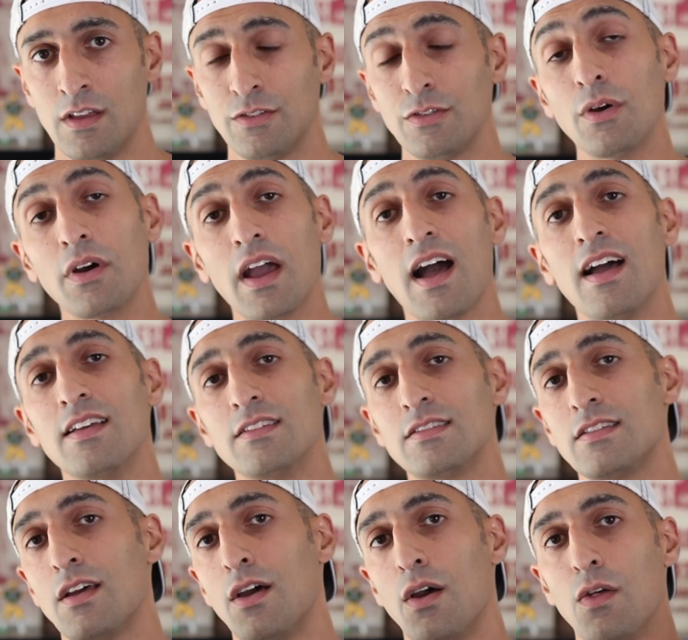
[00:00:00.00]
So
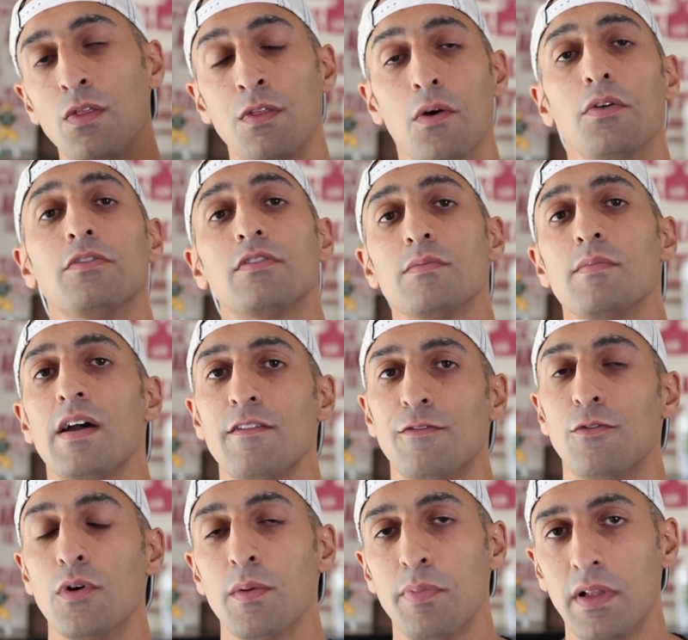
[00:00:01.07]
guys, those are my
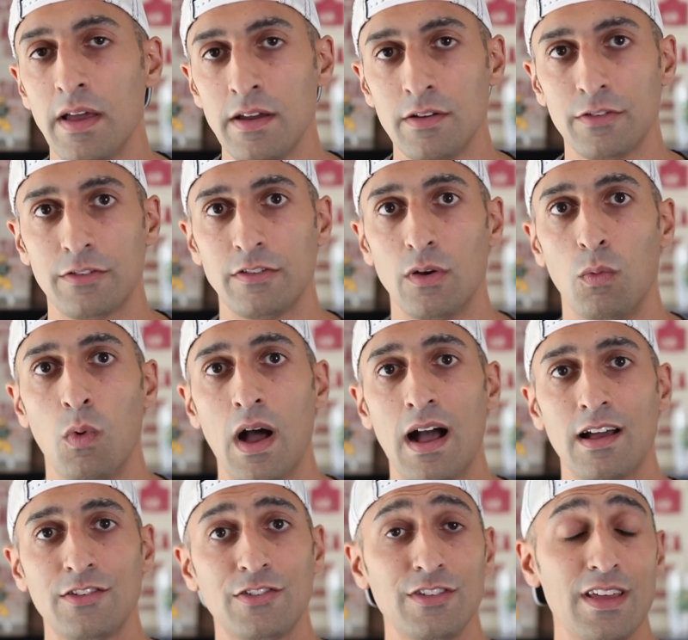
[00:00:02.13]
4 players to
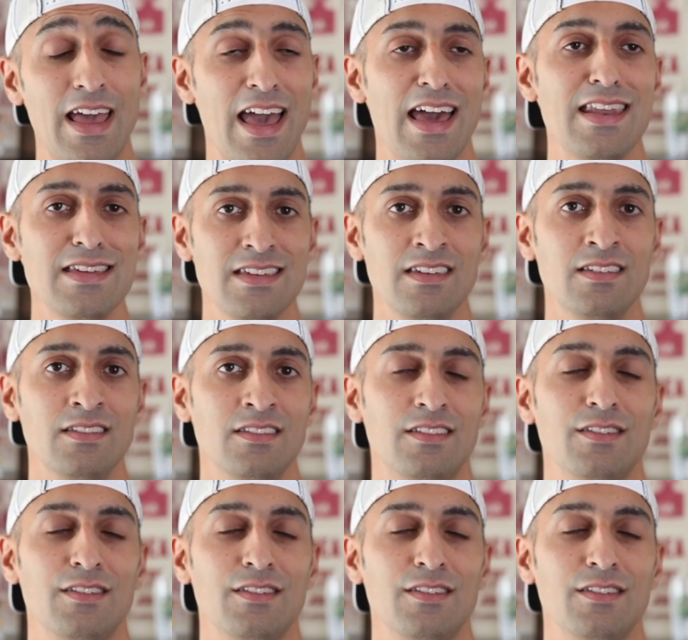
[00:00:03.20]
watch heading into